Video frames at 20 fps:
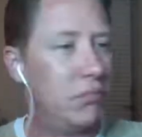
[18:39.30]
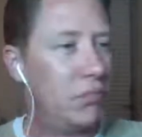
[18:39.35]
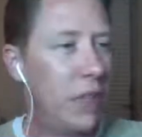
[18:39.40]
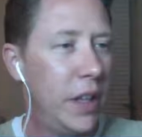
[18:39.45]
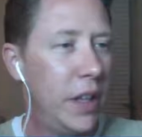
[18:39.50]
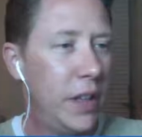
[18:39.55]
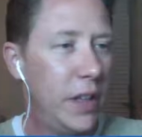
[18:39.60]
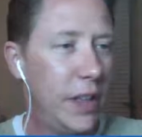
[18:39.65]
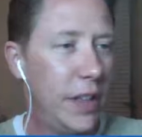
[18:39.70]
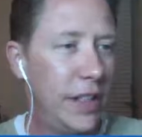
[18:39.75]

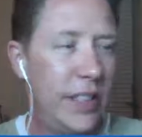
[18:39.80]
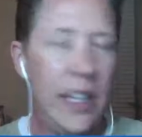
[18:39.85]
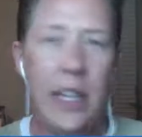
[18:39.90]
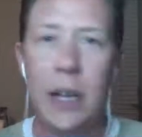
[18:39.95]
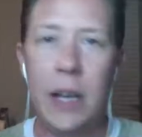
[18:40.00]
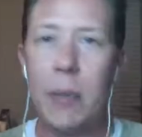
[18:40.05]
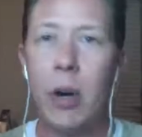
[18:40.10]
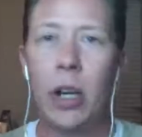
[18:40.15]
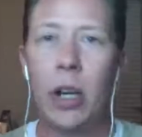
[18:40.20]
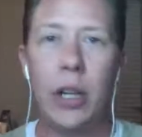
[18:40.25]
the CD
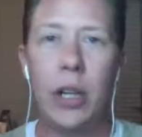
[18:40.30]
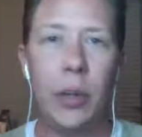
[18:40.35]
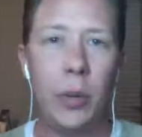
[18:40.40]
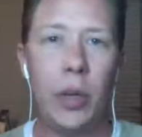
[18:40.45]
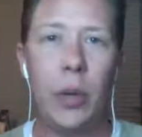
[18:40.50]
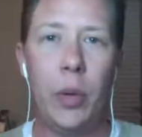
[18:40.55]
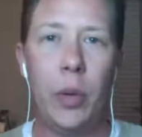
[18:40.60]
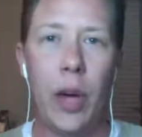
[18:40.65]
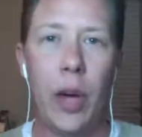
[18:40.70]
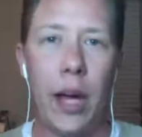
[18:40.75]
market went
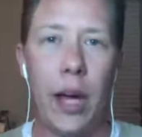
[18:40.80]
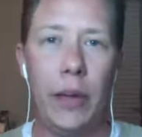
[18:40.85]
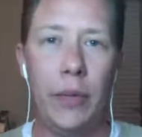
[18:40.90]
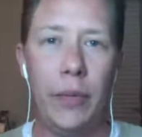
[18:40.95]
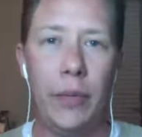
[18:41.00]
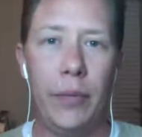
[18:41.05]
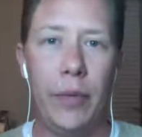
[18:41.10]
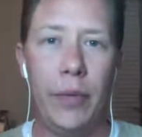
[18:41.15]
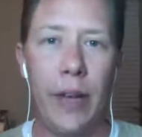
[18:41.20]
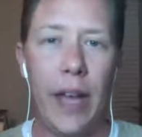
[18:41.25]
away,
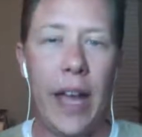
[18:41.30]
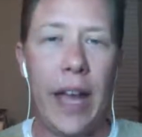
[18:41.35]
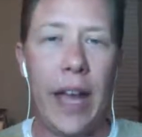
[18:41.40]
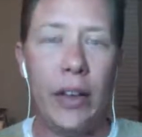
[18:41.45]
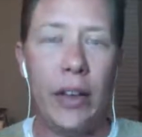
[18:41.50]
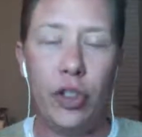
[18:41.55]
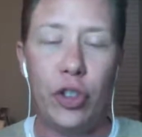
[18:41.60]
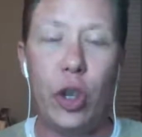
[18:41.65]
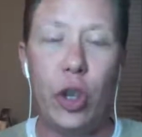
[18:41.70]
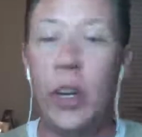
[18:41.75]
and
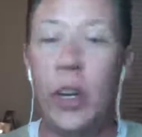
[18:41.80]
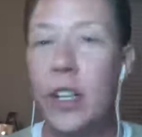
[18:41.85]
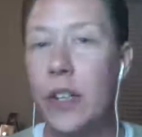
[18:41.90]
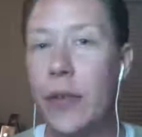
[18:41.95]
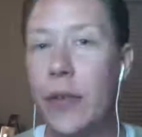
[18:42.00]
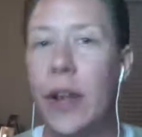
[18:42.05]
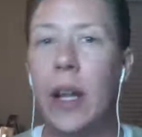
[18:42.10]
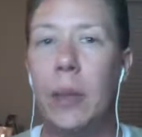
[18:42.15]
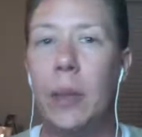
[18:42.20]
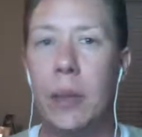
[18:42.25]
so did
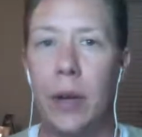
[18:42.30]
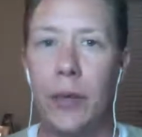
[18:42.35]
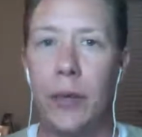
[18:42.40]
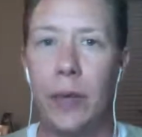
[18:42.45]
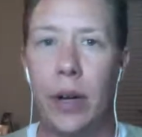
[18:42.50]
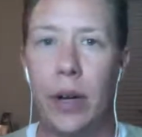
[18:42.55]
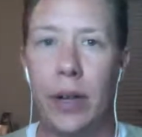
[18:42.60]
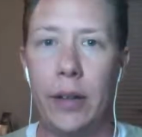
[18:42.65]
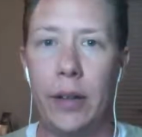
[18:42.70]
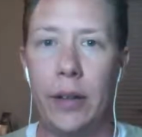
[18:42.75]
development
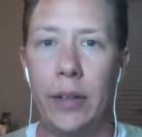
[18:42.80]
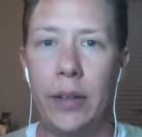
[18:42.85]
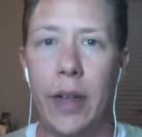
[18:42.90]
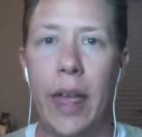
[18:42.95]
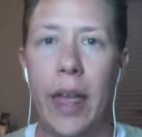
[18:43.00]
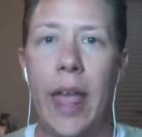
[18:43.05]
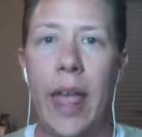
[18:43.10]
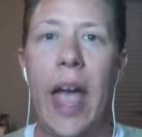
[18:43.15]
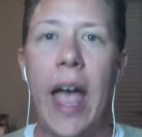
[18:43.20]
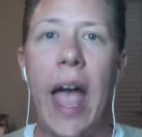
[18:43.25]
funds.
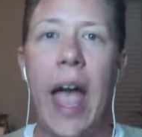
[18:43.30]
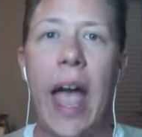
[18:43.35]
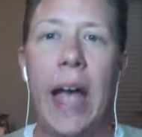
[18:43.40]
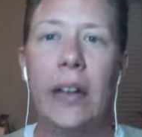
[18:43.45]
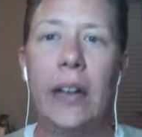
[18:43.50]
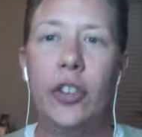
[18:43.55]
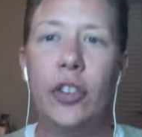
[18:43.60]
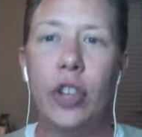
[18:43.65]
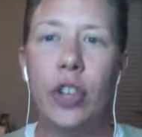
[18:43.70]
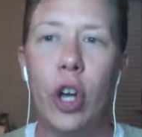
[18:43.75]
And
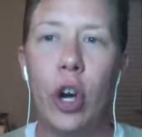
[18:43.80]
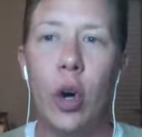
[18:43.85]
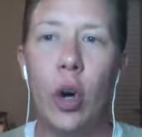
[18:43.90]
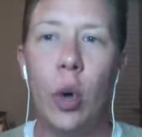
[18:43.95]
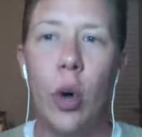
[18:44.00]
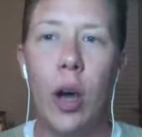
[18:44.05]
so